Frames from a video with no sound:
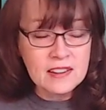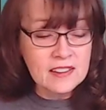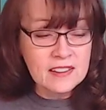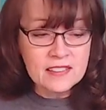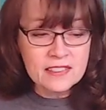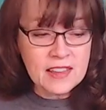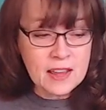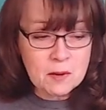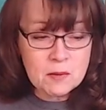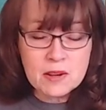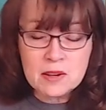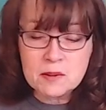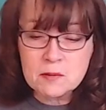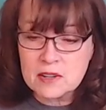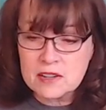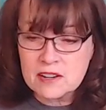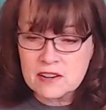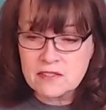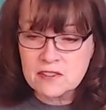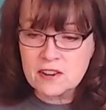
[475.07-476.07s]
That way,
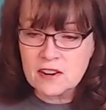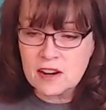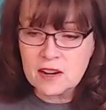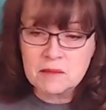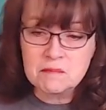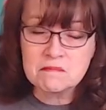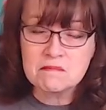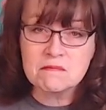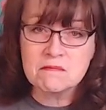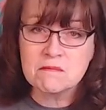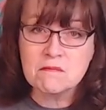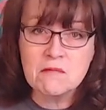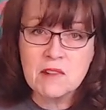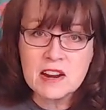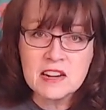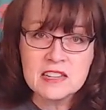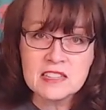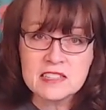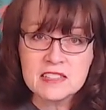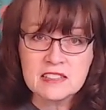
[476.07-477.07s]
whenever I'm
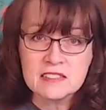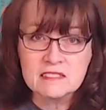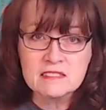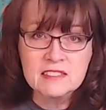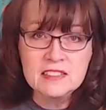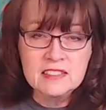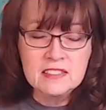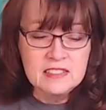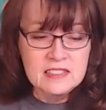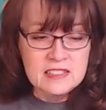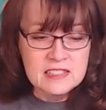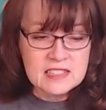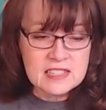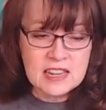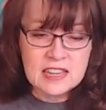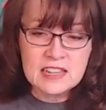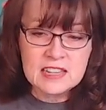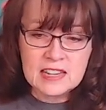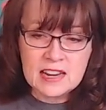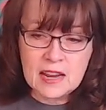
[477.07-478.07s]
ready to
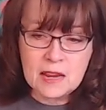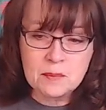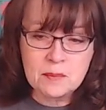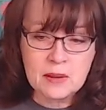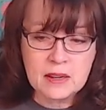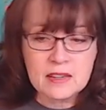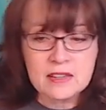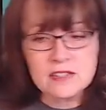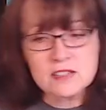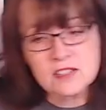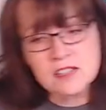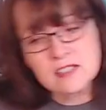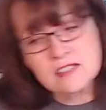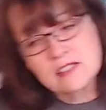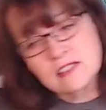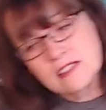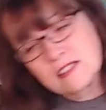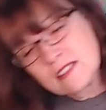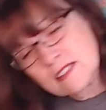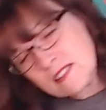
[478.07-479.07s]
take a nap, I can just